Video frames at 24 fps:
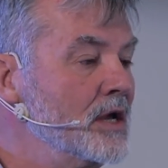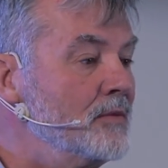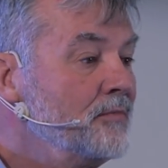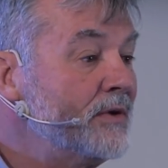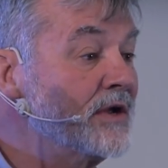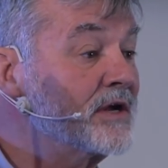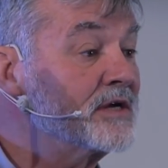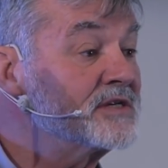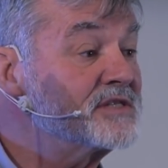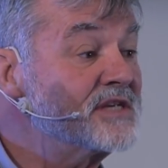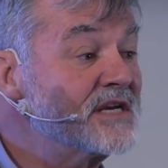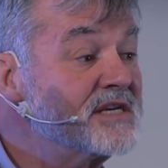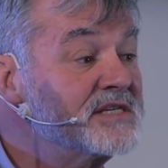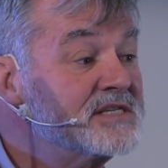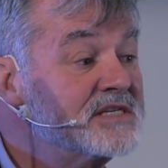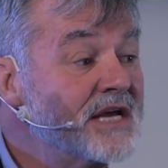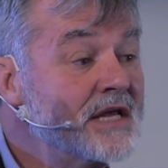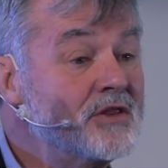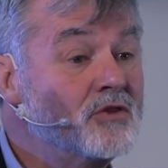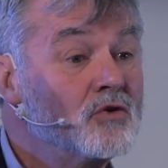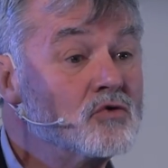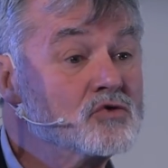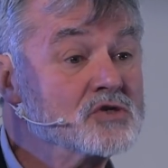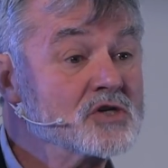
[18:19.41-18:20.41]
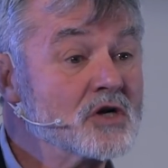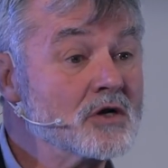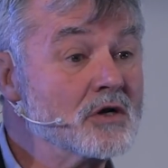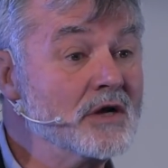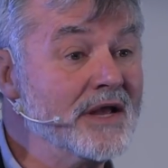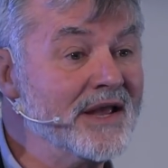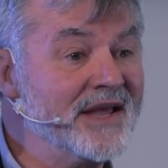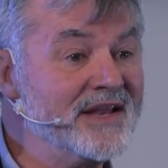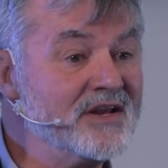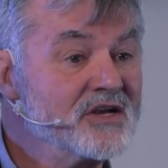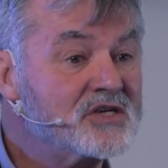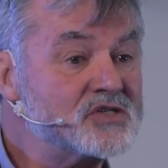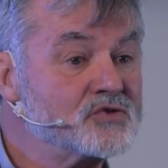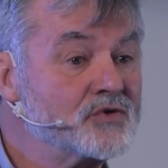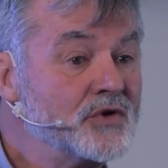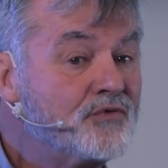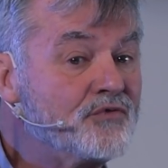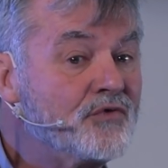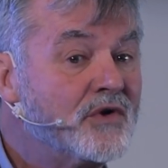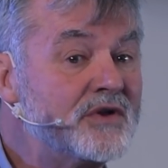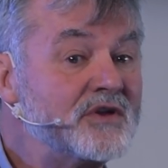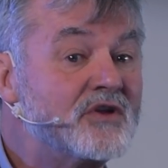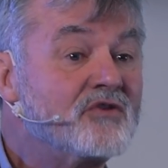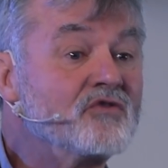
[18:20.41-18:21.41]
Because they said those
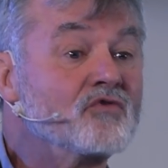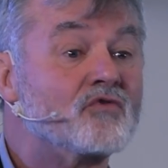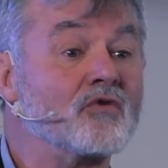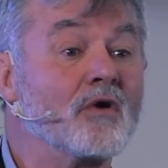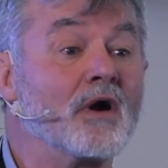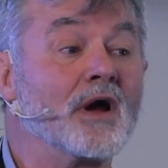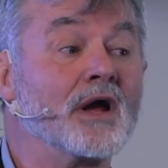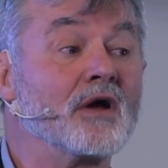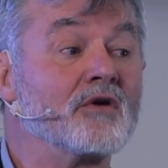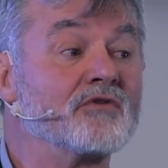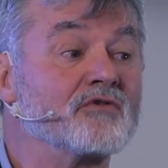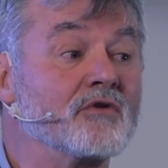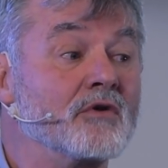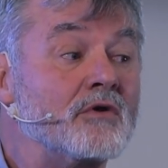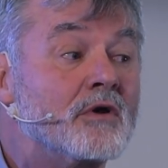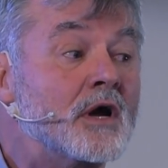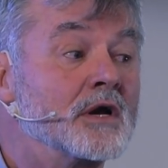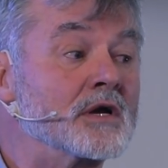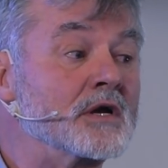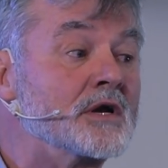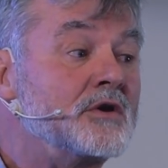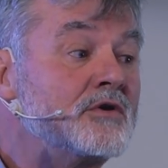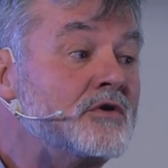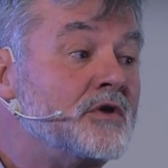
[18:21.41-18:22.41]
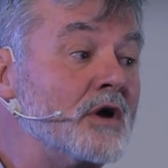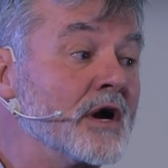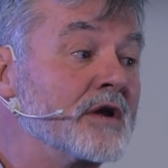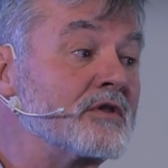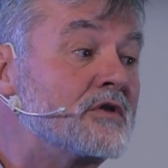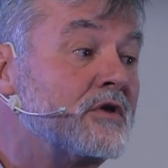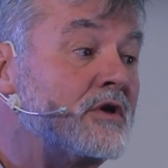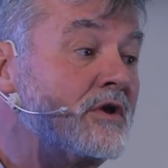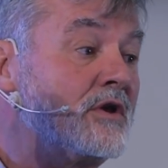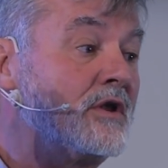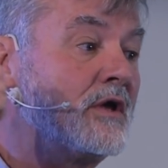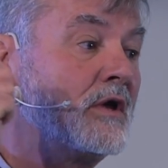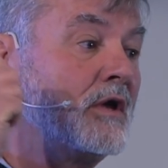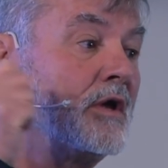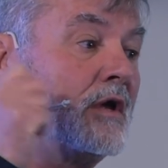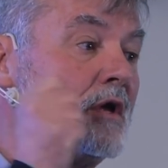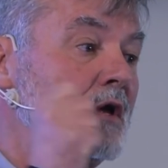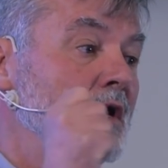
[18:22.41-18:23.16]
industry-funded trials are not conducted